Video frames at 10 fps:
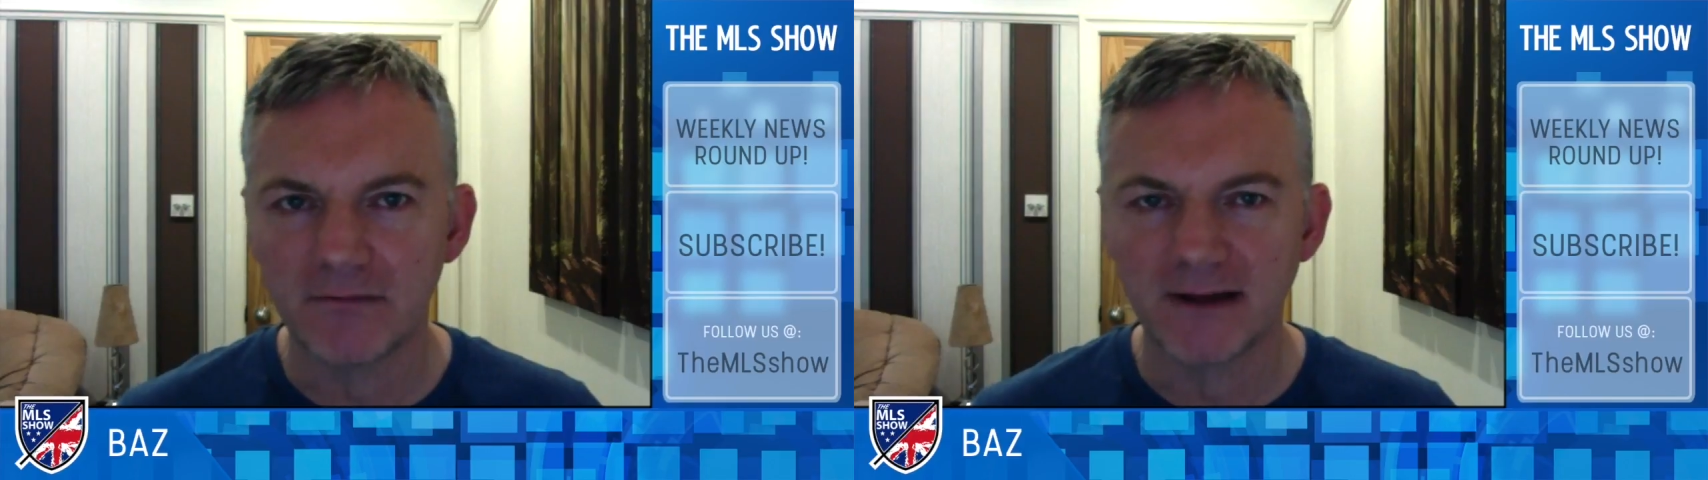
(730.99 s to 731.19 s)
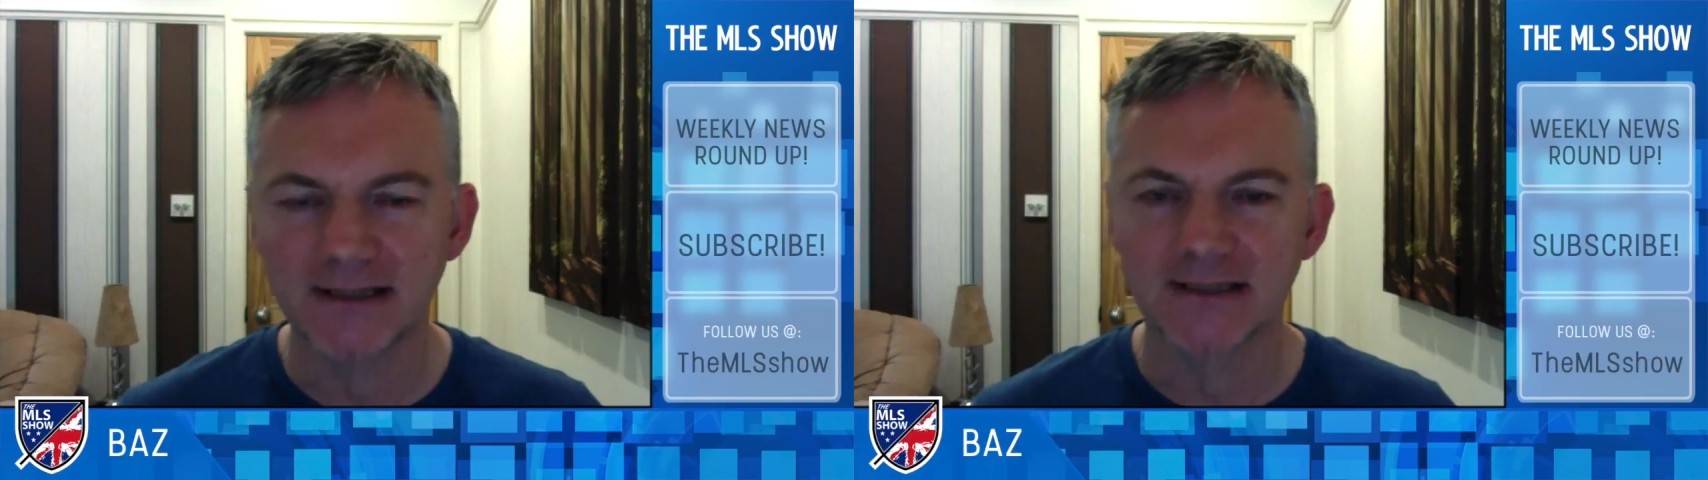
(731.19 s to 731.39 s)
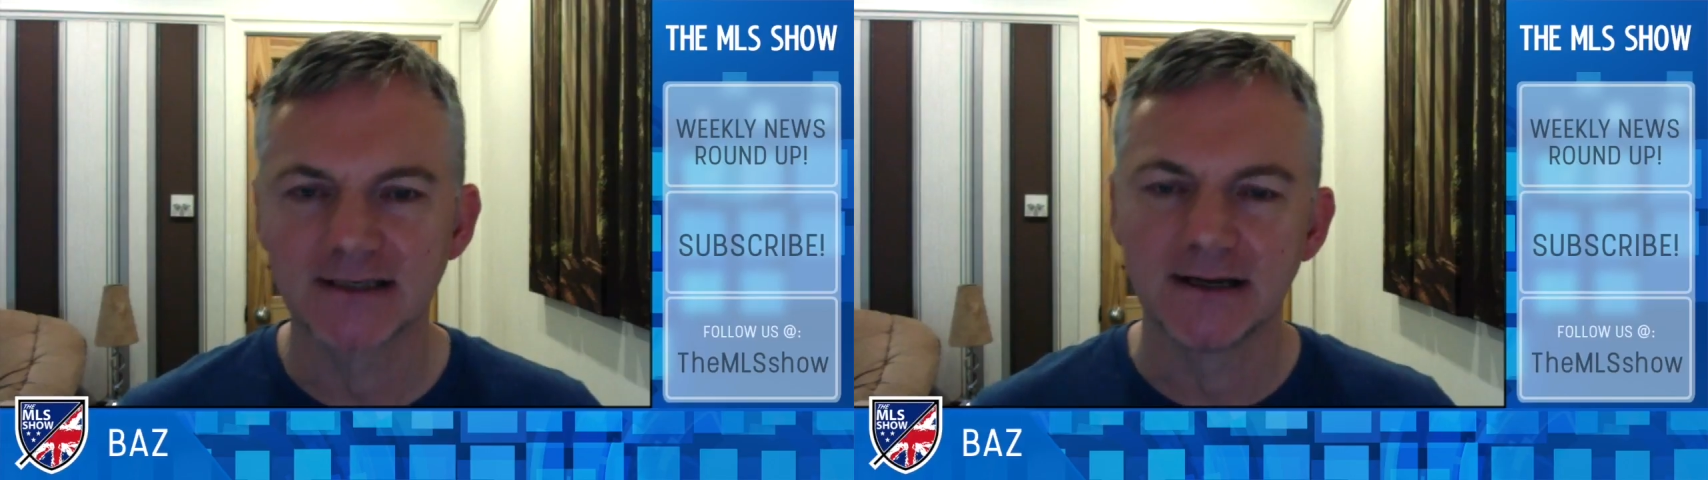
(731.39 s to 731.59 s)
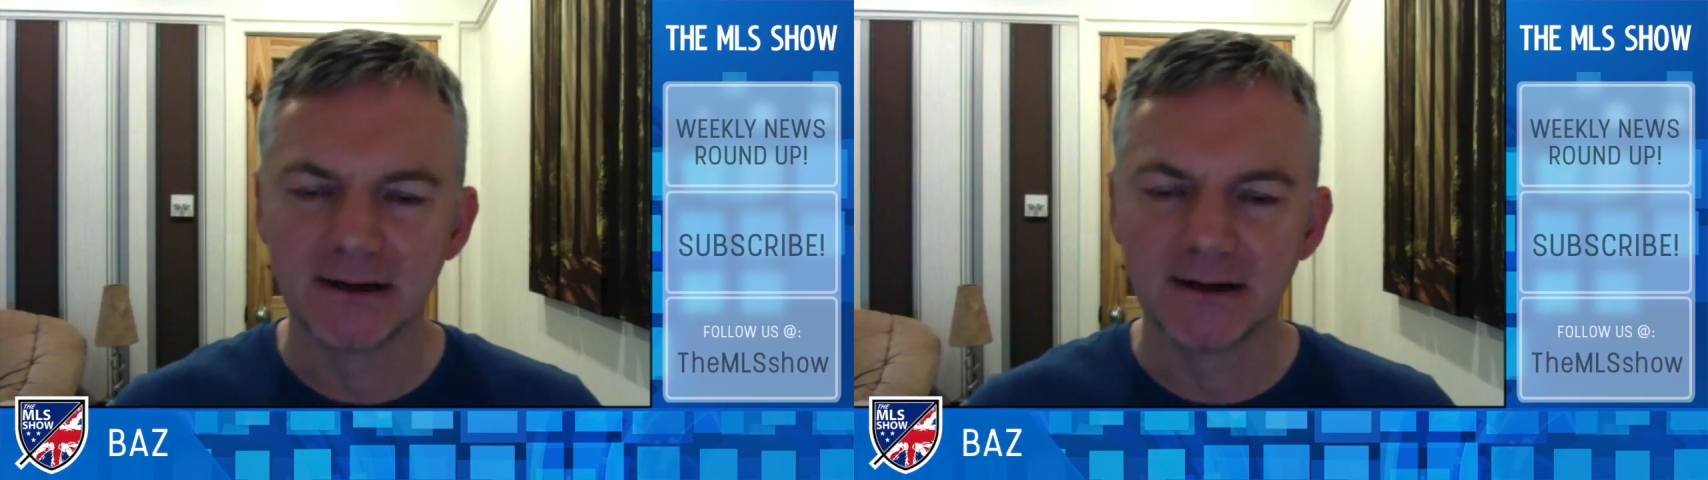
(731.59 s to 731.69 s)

fans.